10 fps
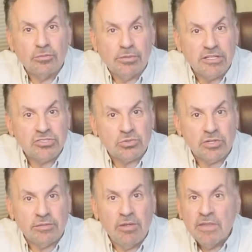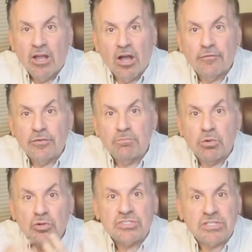the bloodstream, often
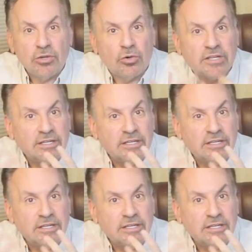bursting or